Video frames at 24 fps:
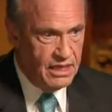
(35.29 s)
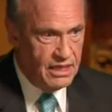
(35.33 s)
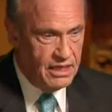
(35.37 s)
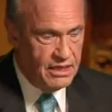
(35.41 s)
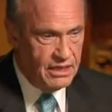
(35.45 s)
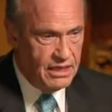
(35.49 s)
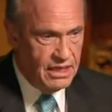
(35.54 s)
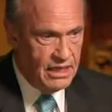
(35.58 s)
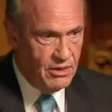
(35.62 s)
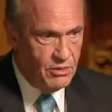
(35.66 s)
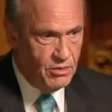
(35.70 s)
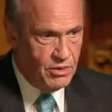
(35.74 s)

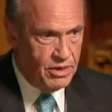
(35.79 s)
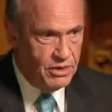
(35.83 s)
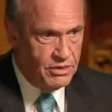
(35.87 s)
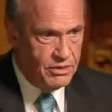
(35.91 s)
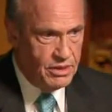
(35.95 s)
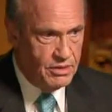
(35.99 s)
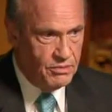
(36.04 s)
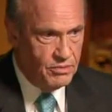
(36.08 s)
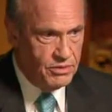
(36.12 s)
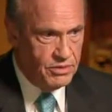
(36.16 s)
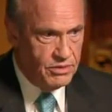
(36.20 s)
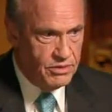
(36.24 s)
And I
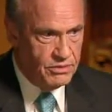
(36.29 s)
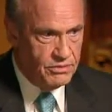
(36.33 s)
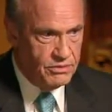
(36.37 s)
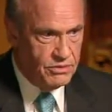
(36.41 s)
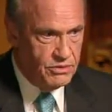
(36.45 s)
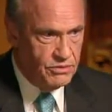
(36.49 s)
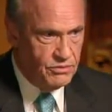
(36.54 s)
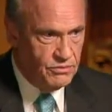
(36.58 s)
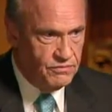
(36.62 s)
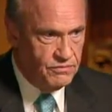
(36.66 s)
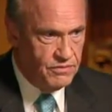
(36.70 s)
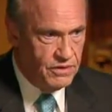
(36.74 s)
wound up with
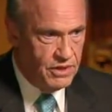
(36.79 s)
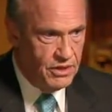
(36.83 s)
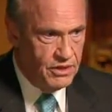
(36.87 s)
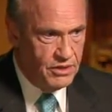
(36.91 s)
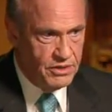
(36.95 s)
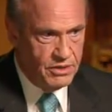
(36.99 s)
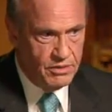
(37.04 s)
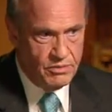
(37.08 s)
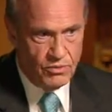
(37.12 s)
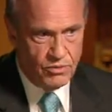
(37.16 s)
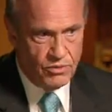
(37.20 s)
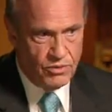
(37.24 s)
a
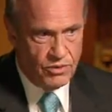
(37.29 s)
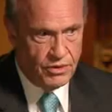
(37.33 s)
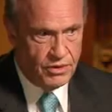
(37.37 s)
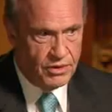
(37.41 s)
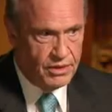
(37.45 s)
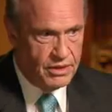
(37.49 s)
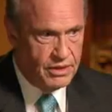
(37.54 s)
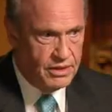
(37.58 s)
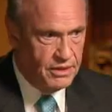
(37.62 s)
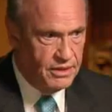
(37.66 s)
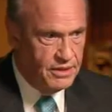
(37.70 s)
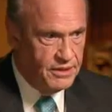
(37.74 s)
2-volume
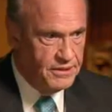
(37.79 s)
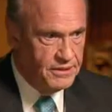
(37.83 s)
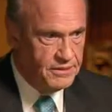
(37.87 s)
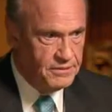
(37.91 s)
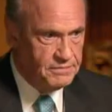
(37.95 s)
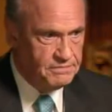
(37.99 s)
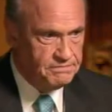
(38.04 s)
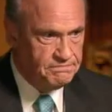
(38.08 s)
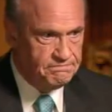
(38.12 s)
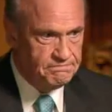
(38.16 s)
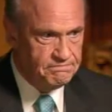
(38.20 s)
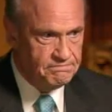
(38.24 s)
work.
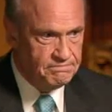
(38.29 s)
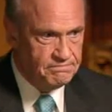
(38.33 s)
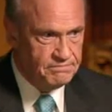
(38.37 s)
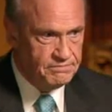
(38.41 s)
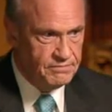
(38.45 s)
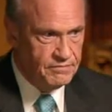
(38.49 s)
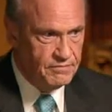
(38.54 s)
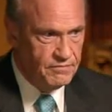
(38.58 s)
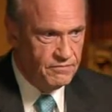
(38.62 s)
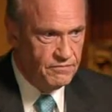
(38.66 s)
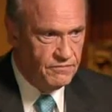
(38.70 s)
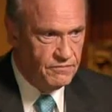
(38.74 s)

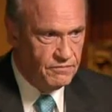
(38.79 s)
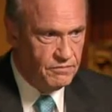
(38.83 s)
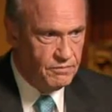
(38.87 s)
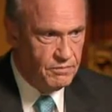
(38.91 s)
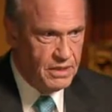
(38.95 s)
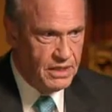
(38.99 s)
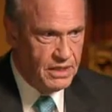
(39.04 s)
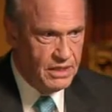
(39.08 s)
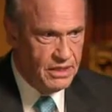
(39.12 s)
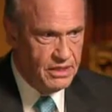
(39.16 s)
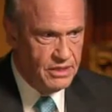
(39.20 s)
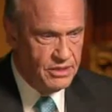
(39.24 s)

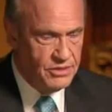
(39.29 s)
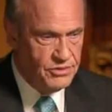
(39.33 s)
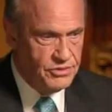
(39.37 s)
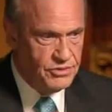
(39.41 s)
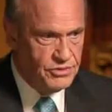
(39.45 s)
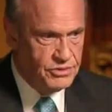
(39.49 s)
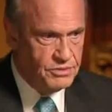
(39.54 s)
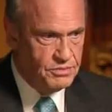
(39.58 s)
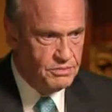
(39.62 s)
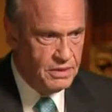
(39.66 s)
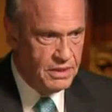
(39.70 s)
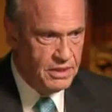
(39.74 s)

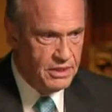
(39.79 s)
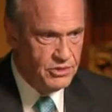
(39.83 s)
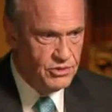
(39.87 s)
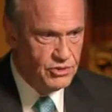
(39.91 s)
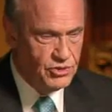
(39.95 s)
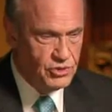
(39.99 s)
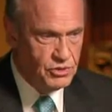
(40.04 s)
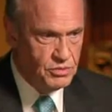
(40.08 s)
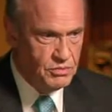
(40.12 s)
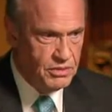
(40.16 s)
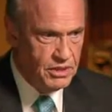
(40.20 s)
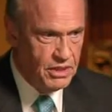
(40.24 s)
Page
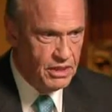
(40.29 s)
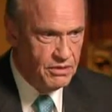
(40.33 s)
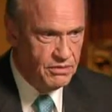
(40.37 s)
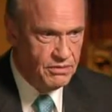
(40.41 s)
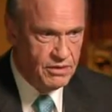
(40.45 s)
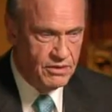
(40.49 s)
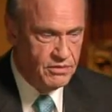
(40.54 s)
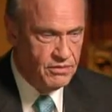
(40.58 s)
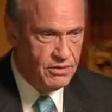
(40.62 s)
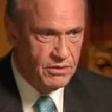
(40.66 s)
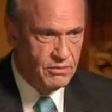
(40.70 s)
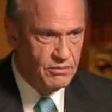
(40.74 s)

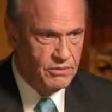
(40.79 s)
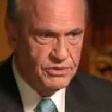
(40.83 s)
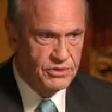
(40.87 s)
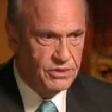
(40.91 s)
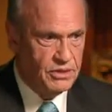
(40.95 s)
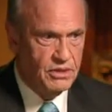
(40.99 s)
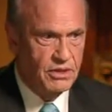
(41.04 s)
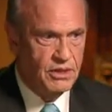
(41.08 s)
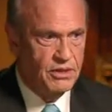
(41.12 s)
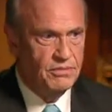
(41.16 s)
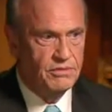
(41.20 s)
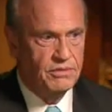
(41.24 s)
Smith, I think,
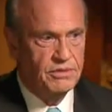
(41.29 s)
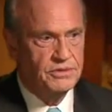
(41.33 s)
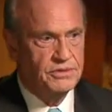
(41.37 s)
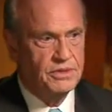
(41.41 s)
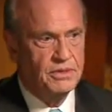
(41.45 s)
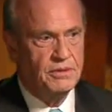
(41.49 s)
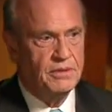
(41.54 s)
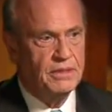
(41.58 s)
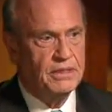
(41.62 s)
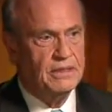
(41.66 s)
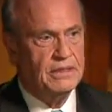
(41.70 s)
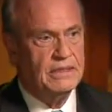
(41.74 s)
was the
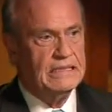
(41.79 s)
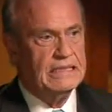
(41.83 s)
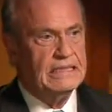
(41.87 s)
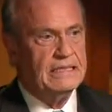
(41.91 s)
author. So,